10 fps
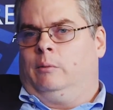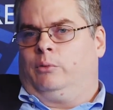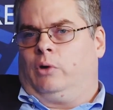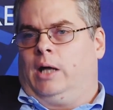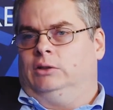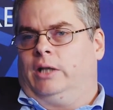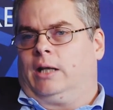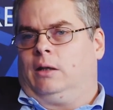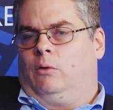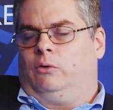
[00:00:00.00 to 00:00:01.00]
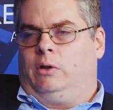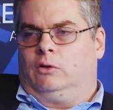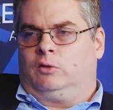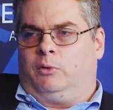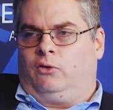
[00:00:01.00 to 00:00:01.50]
project that will
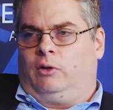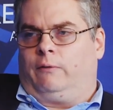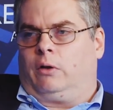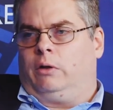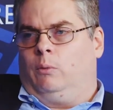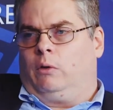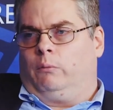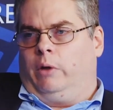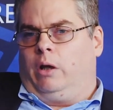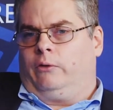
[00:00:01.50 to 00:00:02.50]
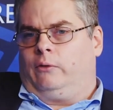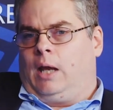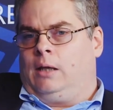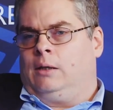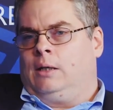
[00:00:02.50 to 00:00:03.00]
deal specifically with real
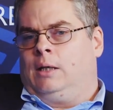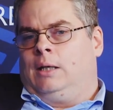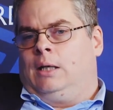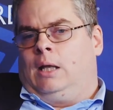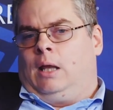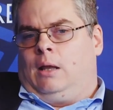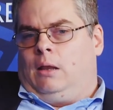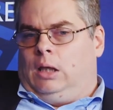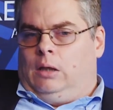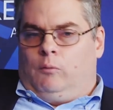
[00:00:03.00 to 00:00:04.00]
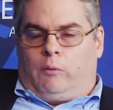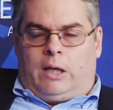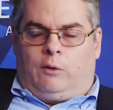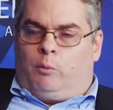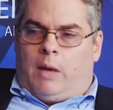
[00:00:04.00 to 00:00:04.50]
estate. The
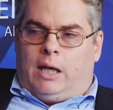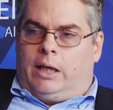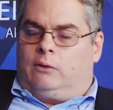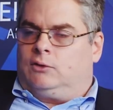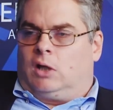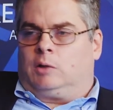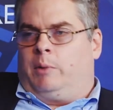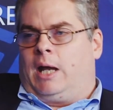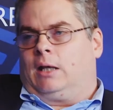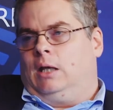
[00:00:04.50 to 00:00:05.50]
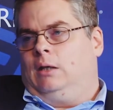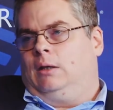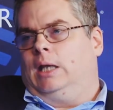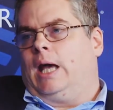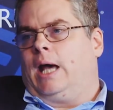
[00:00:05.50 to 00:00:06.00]
REITs may get sucked back
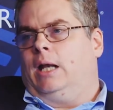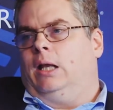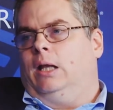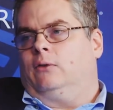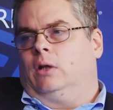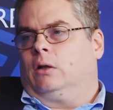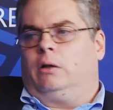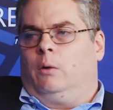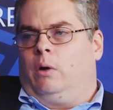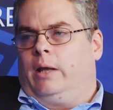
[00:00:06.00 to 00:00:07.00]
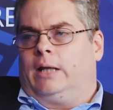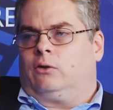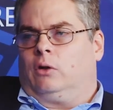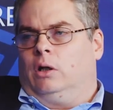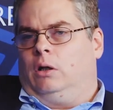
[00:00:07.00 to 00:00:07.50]
into that. It's unclear where
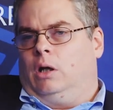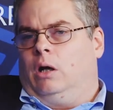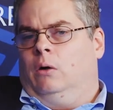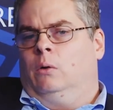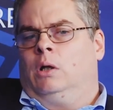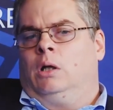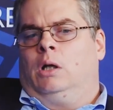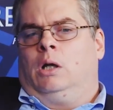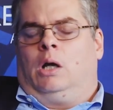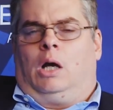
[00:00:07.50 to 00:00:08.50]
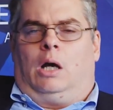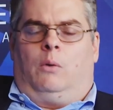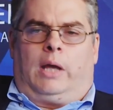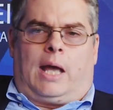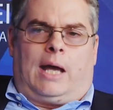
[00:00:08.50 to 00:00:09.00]
that's going to go. Uh,
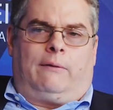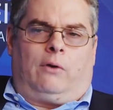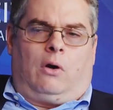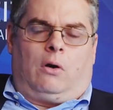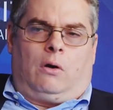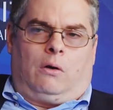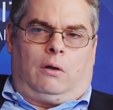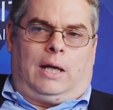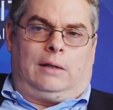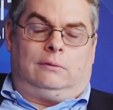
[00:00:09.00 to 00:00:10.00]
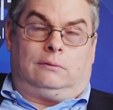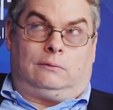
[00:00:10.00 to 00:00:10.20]
we have heard that